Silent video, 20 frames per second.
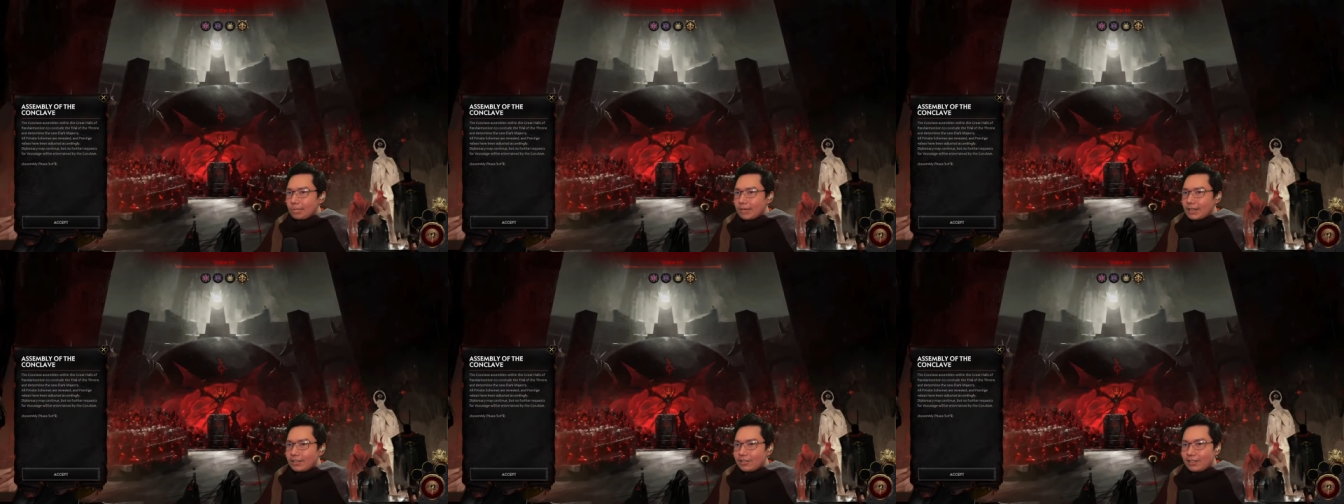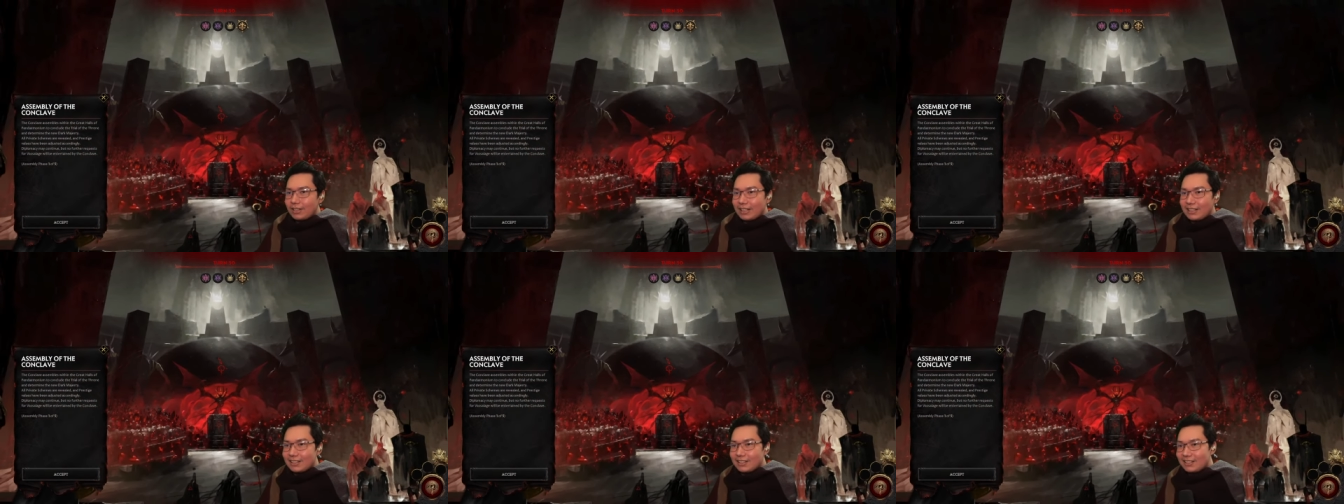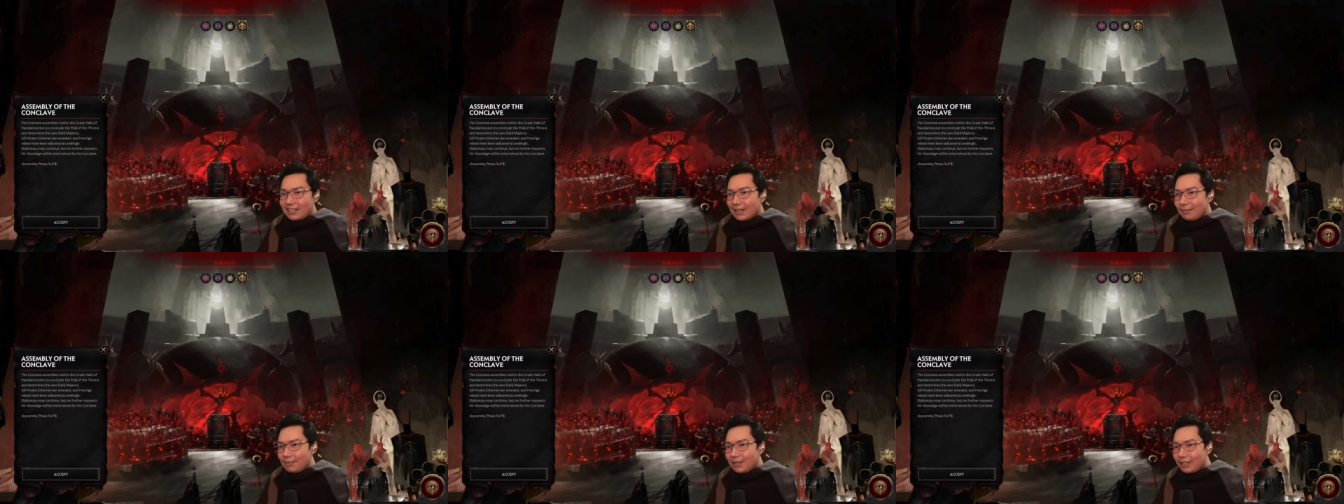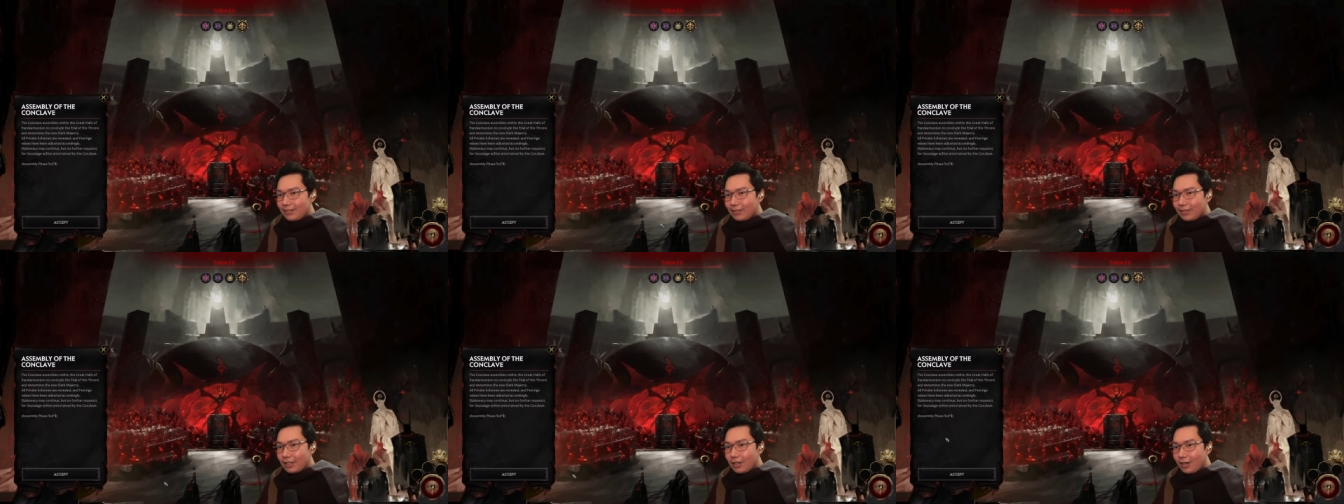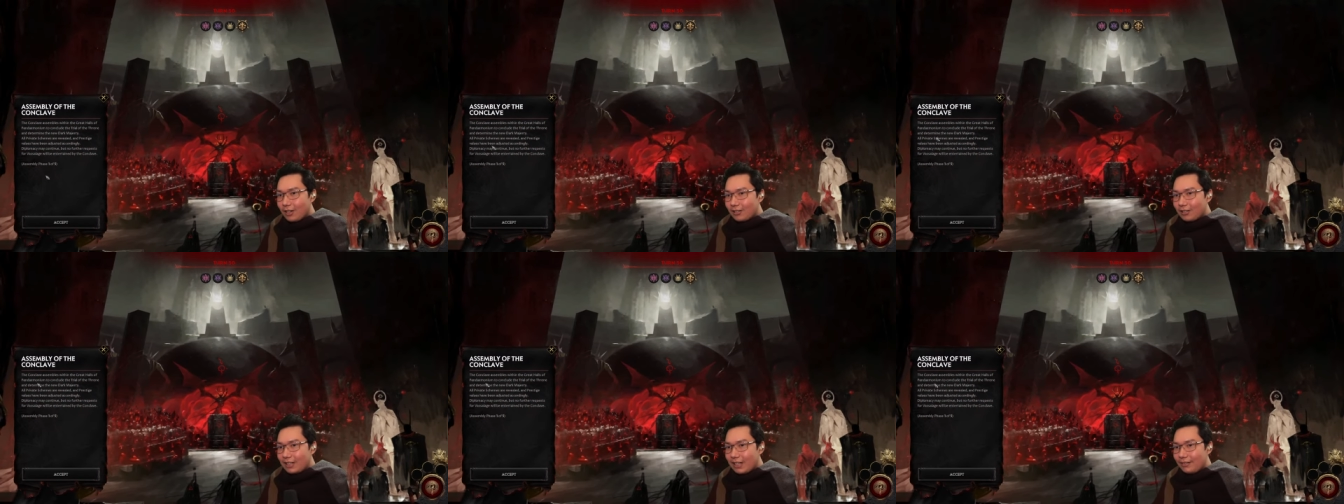So the assembly of the
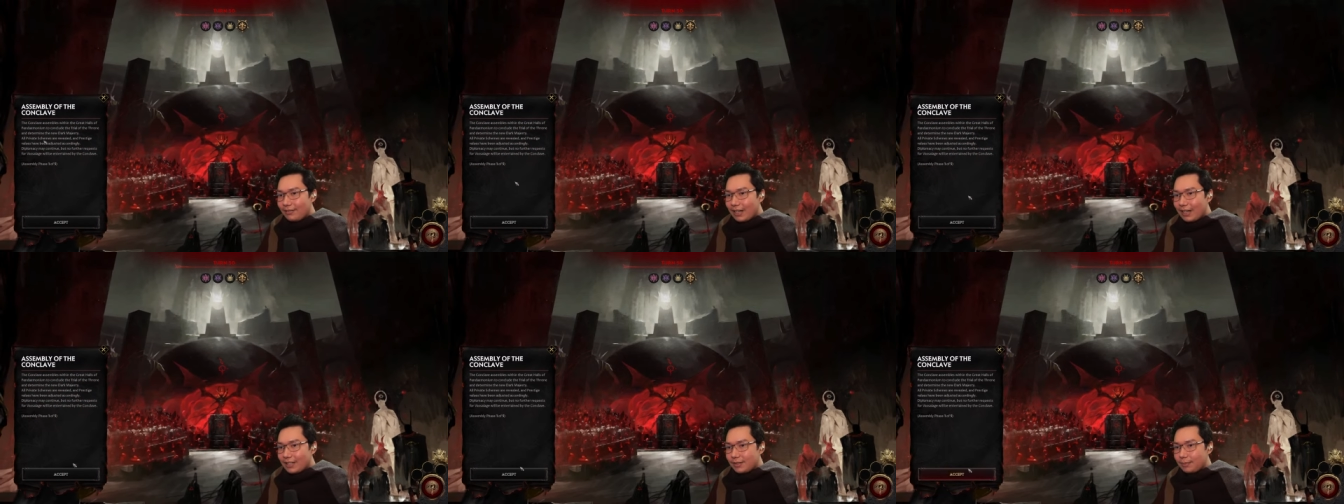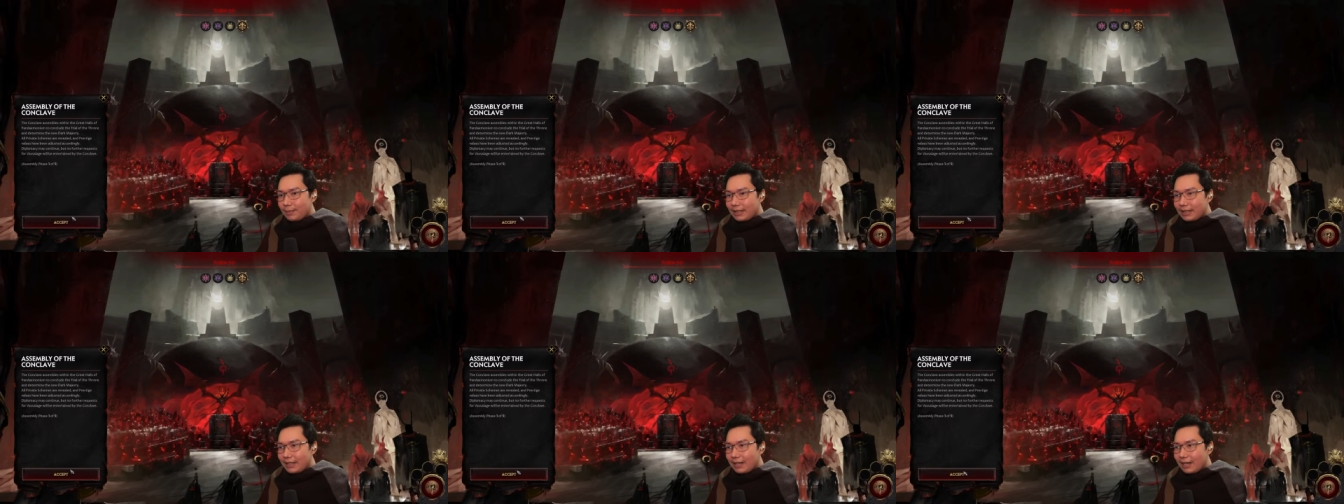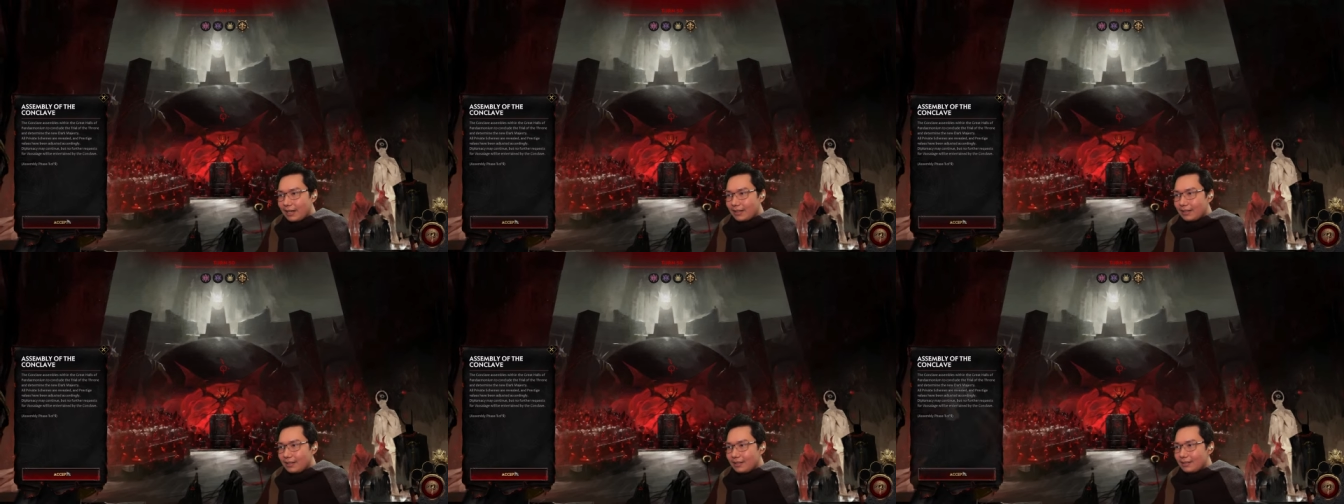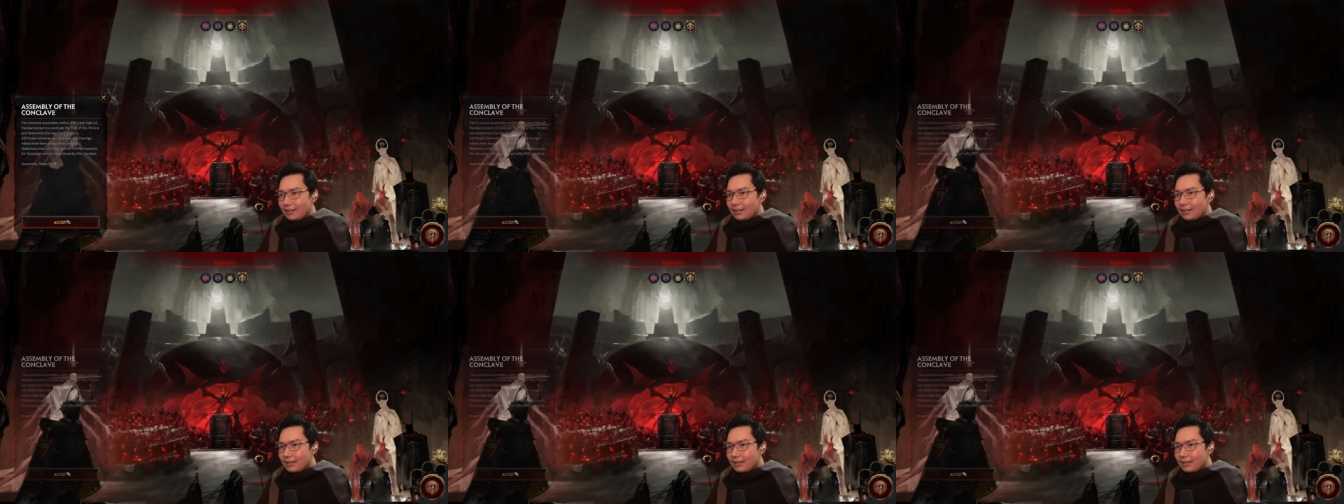conclave has begun.